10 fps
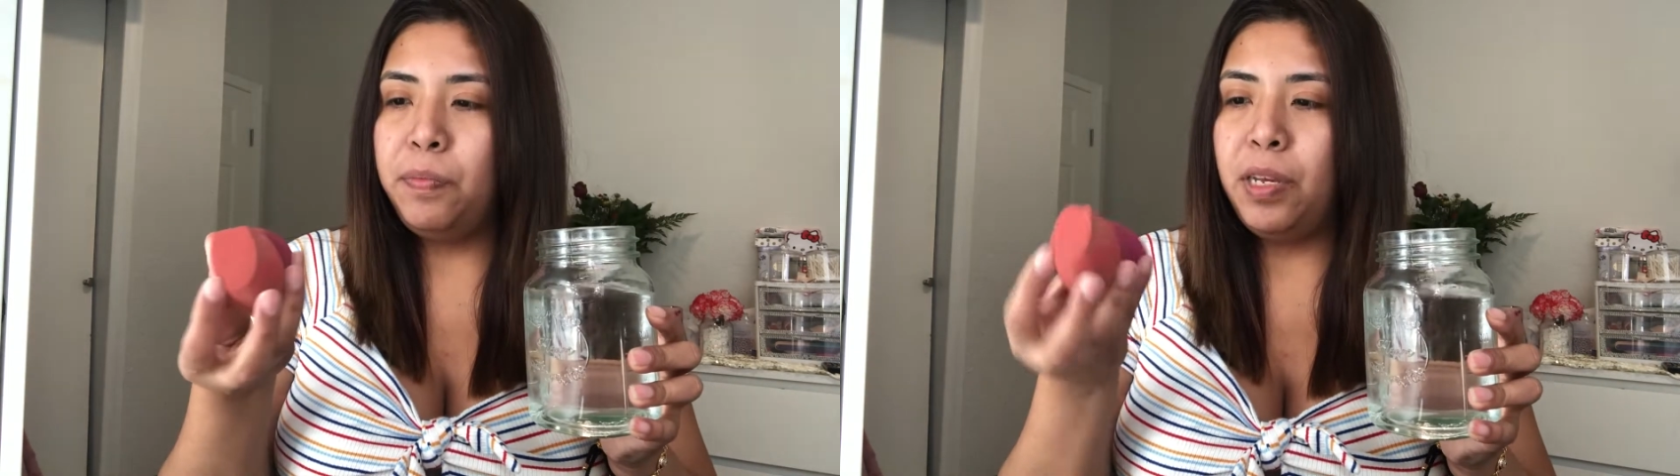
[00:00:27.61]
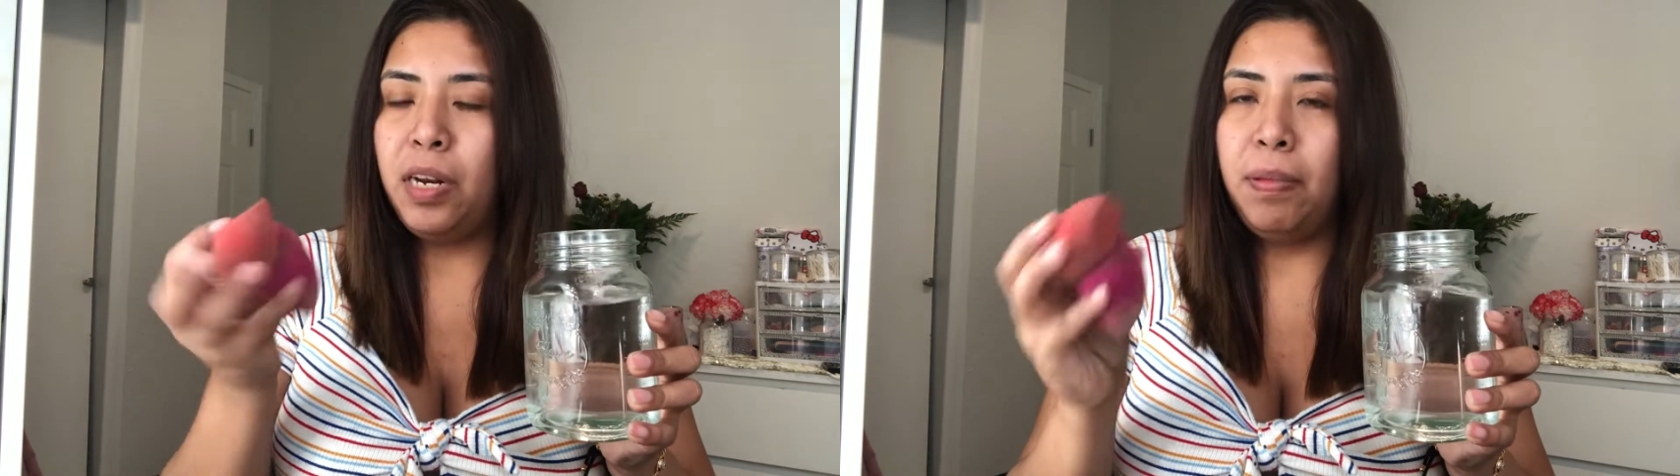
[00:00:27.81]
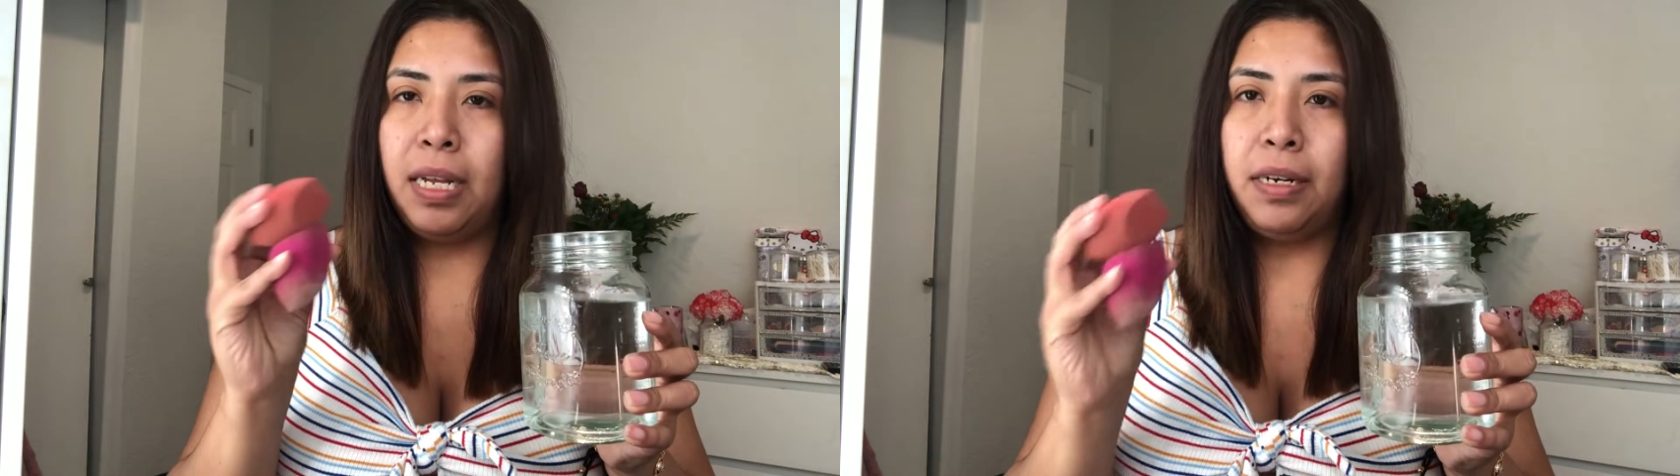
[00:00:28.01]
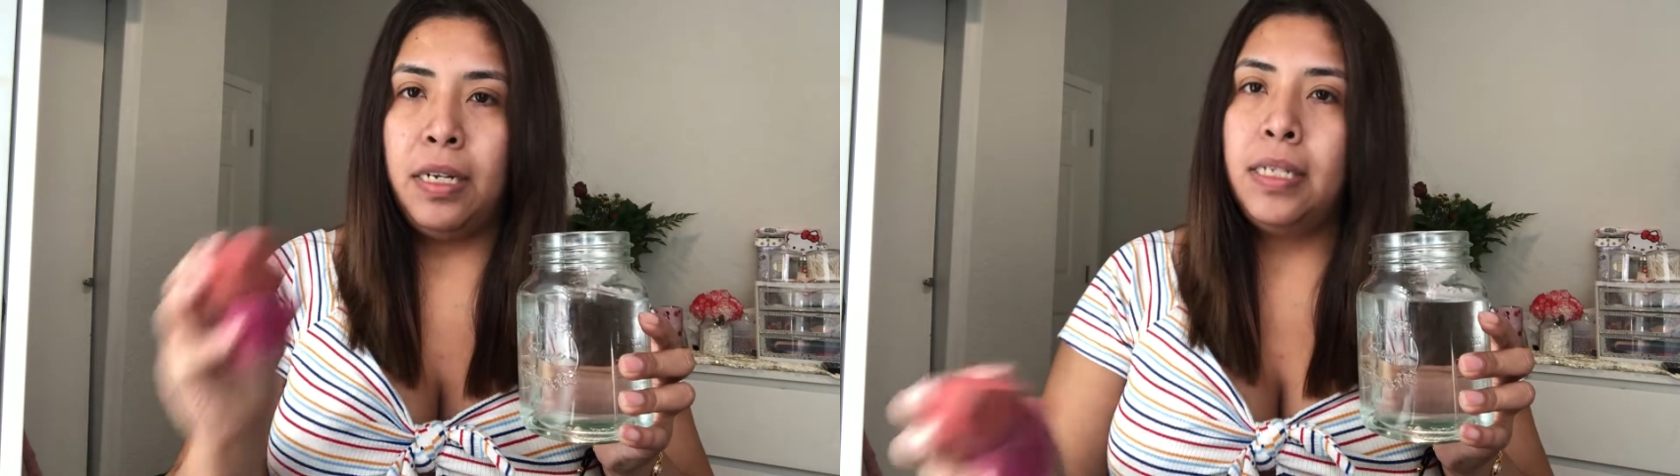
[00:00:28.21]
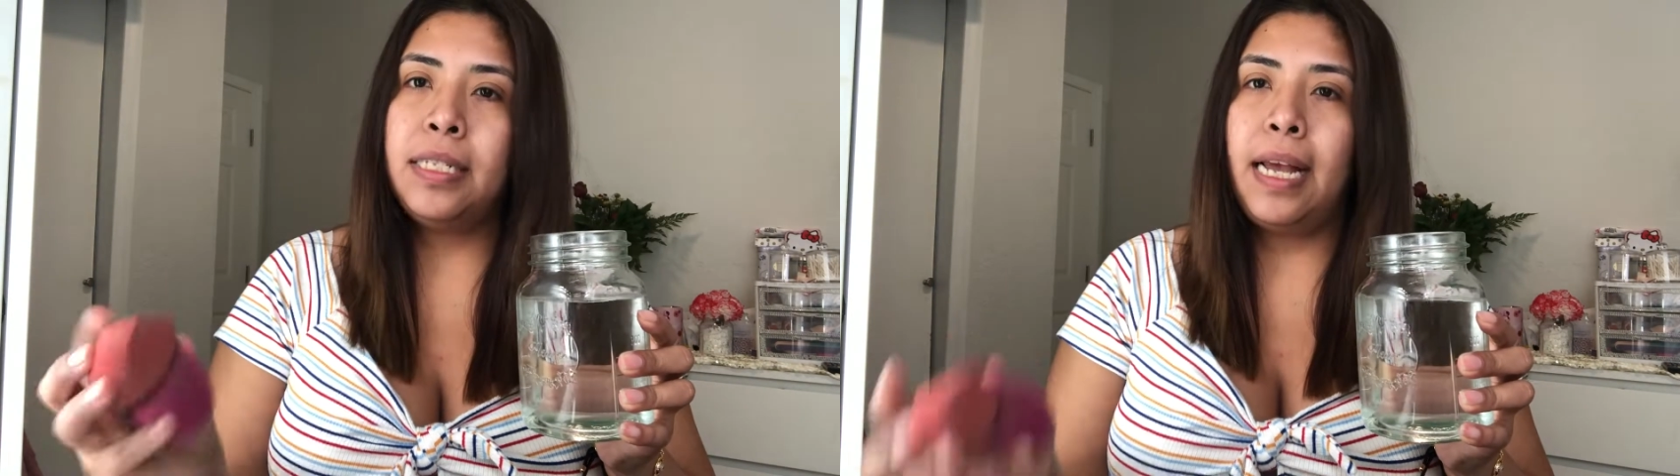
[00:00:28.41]
beauty
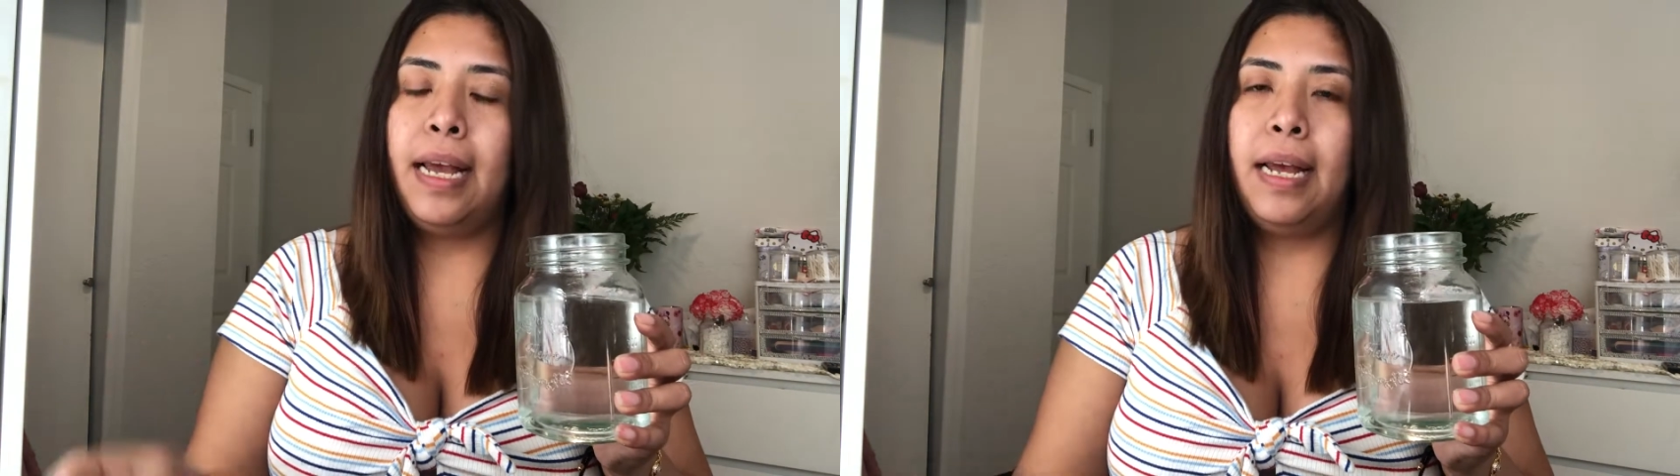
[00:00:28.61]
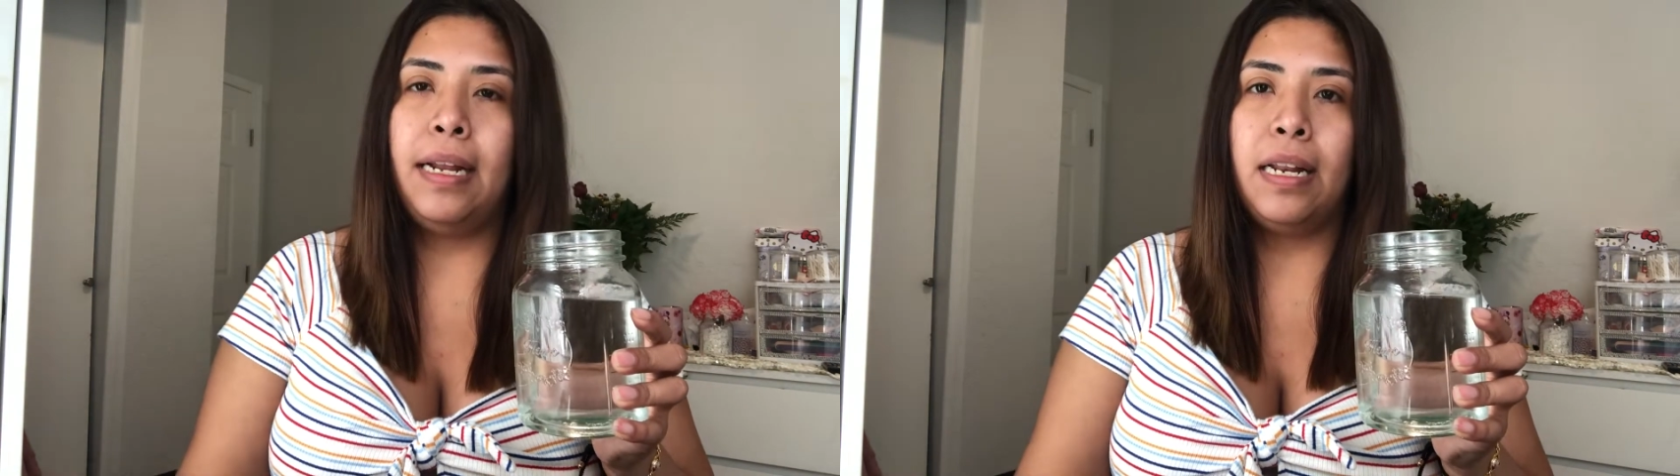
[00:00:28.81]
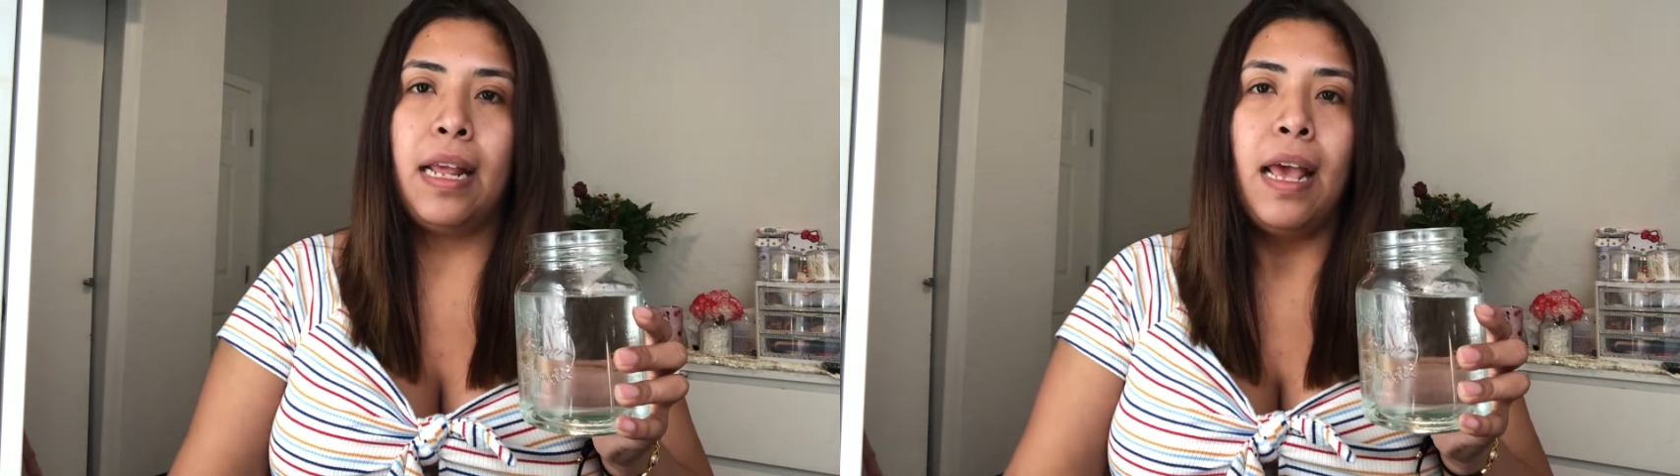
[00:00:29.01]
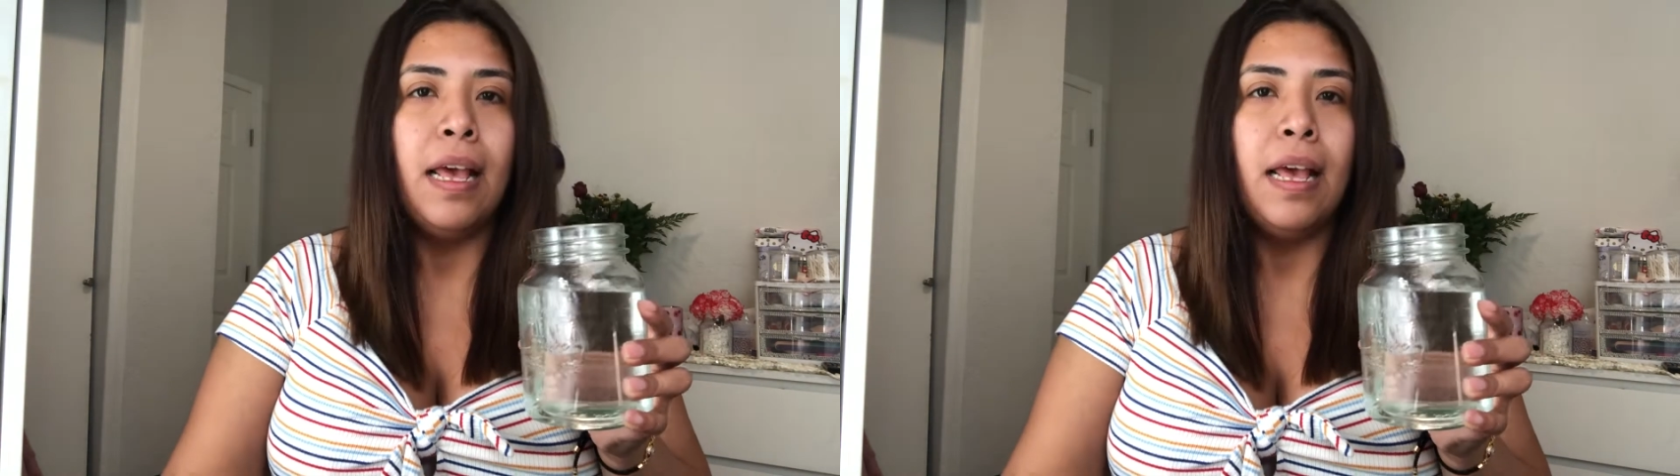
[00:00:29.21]
blenders and